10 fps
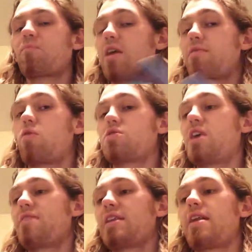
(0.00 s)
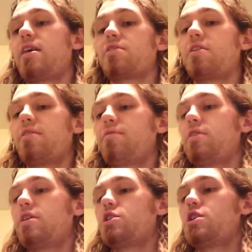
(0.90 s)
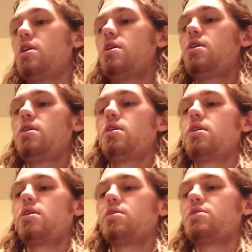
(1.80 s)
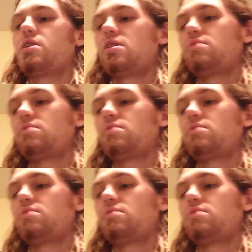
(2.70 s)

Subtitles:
And of course, having that uncut footage is